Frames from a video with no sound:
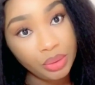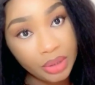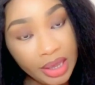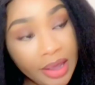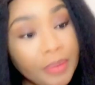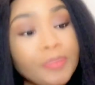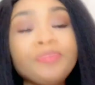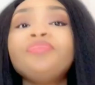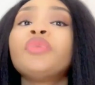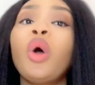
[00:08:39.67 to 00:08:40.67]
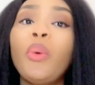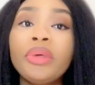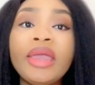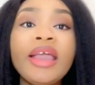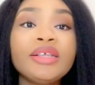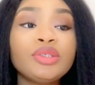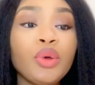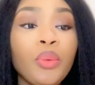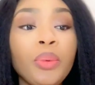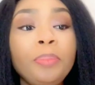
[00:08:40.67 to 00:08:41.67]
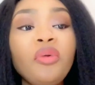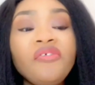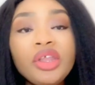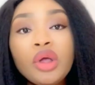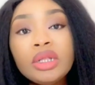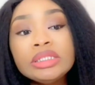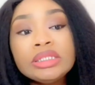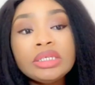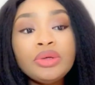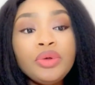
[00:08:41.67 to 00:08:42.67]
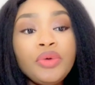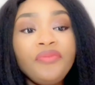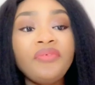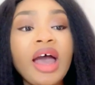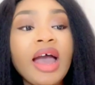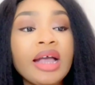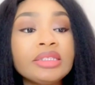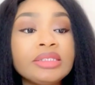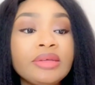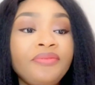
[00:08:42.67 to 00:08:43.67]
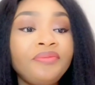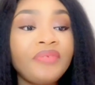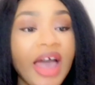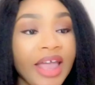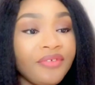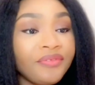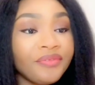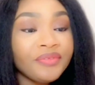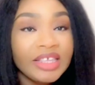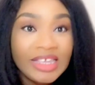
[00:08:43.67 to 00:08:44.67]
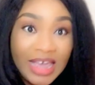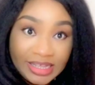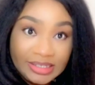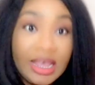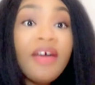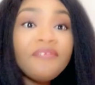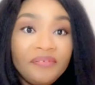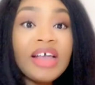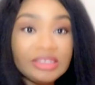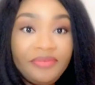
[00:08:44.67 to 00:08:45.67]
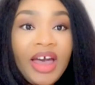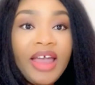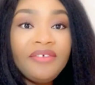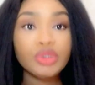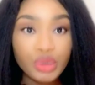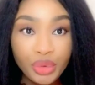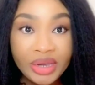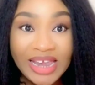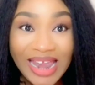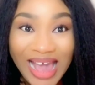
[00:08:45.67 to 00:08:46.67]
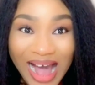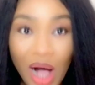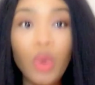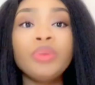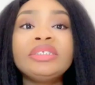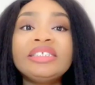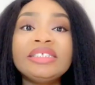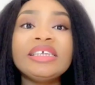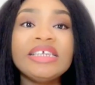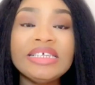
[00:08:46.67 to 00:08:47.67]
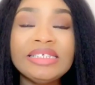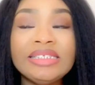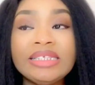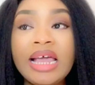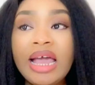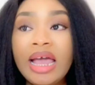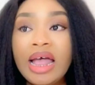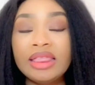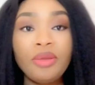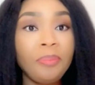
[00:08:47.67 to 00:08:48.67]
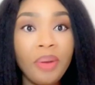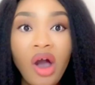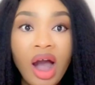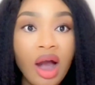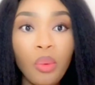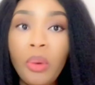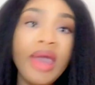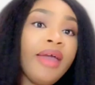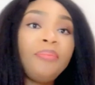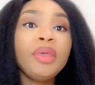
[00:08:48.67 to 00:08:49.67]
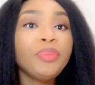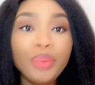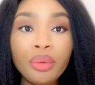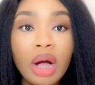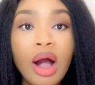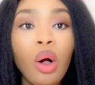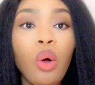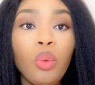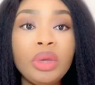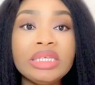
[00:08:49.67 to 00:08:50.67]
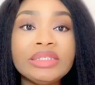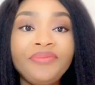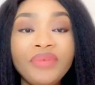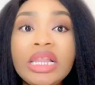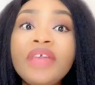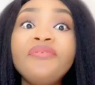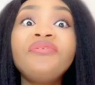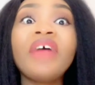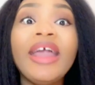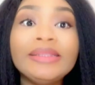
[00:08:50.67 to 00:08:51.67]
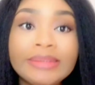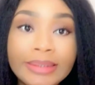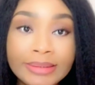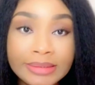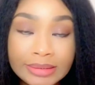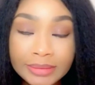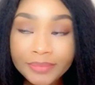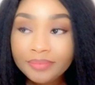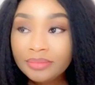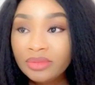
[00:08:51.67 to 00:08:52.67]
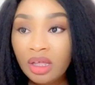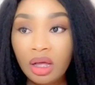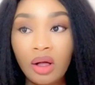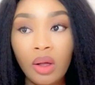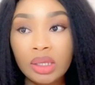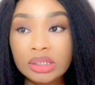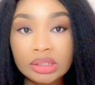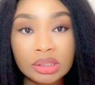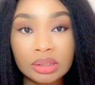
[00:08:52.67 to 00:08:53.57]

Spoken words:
Okay, so moving on to fact 5. Yes, fact 5. So now this is the part where people are always feeling frightened. The cost.